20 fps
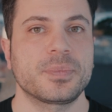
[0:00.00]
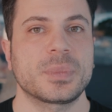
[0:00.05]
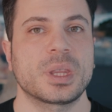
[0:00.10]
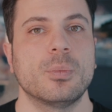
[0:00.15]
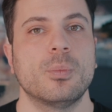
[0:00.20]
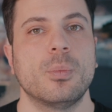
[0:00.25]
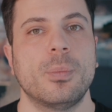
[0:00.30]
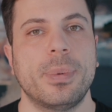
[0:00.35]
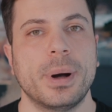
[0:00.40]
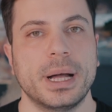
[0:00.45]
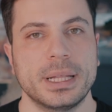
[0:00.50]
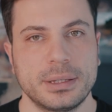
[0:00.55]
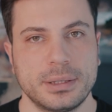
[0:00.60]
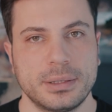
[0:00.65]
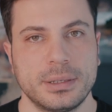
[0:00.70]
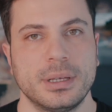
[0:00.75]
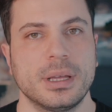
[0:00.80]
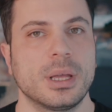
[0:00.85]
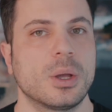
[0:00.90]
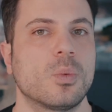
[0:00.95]
But
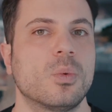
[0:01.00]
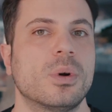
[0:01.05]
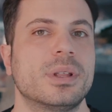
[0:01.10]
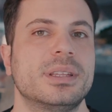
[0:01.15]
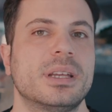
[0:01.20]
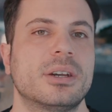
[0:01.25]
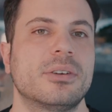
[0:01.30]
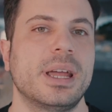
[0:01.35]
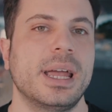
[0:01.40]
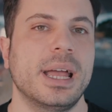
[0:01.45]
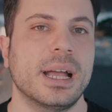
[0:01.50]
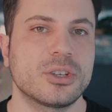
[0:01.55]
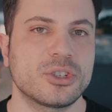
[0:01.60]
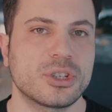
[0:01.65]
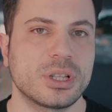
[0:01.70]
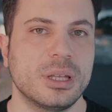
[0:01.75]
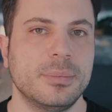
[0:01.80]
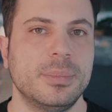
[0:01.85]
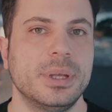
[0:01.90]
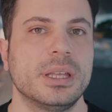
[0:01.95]
when they're
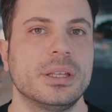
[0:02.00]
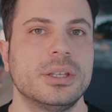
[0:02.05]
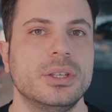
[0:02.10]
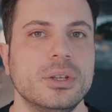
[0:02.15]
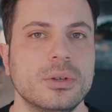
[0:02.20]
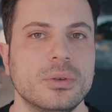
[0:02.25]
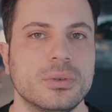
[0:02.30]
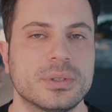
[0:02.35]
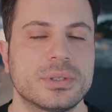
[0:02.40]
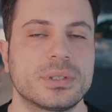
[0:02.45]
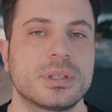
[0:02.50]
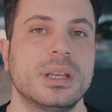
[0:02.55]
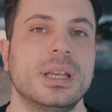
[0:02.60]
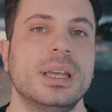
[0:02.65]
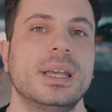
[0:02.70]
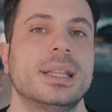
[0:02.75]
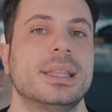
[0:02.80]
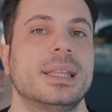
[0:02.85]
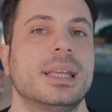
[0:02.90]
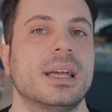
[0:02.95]
actually being used,
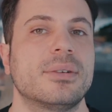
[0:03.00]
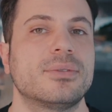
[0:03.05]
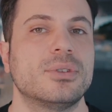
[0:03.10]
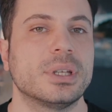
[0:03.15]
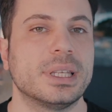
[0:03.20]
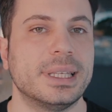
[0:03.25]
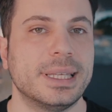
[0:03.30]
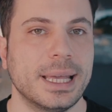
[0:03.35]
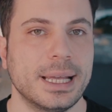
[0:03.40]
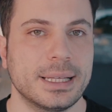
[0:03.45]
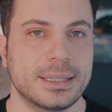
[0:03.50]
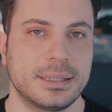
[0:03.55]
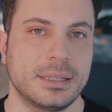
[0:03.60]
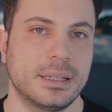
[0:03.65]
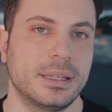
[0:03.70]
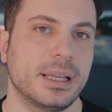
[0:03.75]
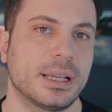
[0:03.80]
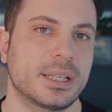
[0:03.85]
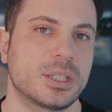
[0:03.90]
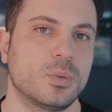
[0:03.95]
they have to guess the
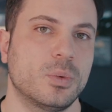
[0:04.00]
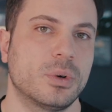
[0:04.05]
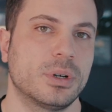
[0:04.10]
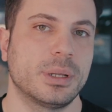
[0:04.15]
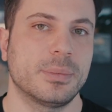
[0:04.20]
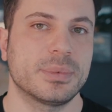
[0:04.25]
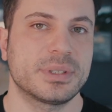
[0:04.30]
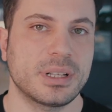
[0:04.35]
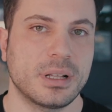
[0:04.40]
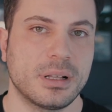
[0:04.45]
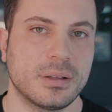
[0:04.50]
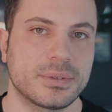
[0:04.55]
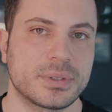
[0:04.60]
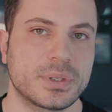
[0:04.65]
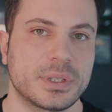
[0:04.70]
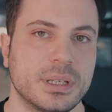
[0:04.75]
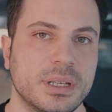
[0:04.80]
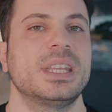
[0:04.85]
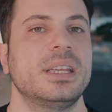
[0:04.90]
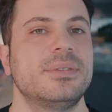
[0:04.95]
next word
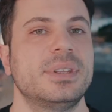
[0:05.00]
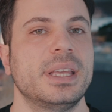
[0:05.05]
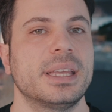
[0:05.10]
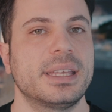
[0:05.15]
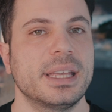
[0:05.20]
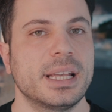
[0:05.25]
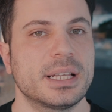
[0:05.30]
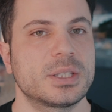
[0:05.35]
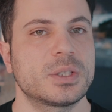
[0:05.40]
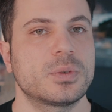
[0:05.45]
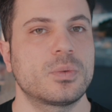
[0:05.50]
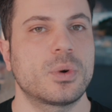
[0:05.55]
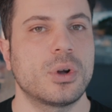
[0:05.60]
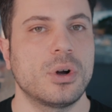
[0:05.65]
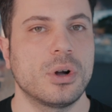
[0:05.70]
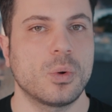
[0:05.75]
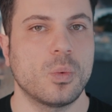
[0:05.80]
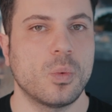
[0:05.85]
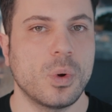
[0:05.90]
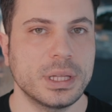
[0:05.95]
themselves. If they guess
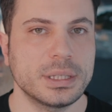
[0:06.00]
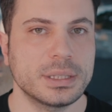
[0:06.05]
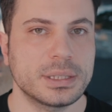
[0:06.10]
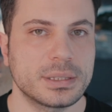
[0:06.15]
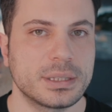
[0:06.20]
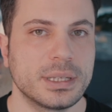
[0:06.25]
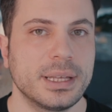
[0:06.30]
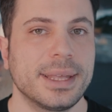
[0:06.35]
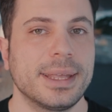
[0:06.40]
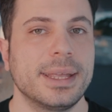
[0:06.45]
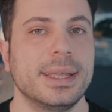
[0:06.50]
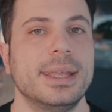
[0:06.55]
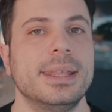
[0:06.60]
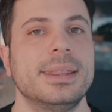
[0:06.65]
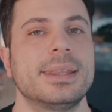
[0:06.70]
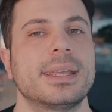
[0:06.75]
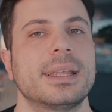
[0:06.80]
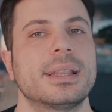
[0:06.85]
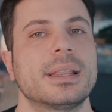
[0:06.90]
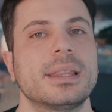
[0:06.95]
wrong once, it
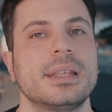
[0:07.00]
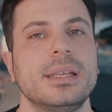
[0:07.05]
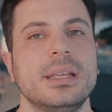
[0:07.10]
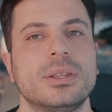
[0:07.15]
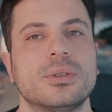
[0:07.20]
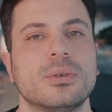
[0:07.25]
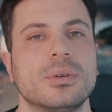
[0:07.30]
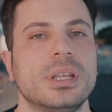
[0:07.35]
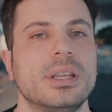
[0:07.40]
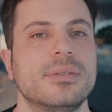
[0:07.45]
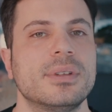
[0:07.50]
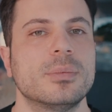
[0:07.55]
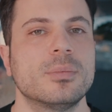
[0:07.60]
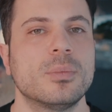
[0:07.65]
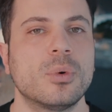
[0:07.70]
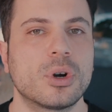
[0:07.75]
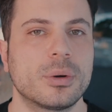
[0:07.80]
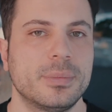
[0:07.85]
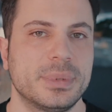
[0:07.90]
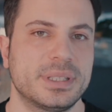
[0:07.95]
can lead to even
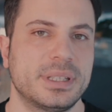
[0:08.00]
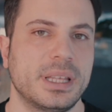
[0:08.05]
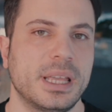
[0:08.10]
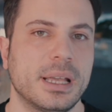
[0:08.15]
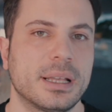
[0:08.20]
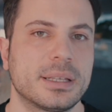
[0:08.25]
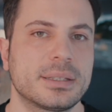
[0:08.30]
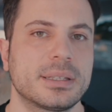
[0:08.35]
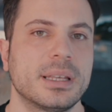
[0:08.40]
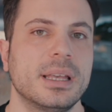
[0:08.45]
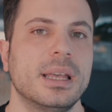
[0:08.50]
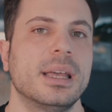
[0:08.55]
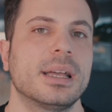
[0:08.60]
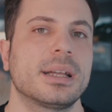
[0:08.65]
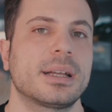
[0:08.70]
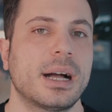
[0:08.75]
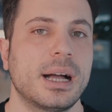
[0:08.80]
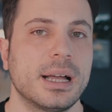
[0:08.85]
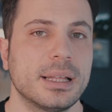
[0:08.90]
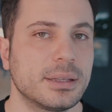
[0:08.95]
more mistakes,
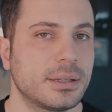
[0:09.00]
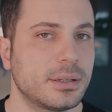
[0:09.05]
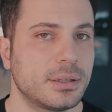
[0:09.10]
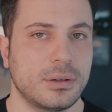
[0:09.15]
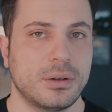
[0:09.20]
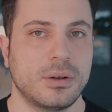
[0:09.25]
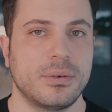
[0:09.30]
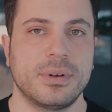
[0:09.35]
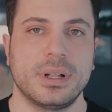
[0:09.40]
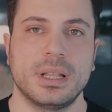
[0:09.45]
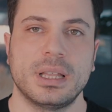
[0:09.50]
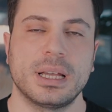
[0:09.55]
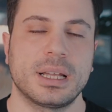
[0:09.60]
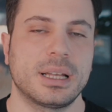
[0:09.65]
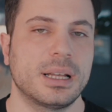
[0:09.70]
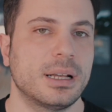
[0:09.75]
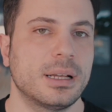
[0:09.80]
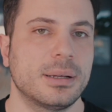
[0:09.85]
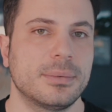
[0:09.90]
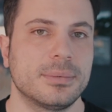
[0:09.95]
kind of like a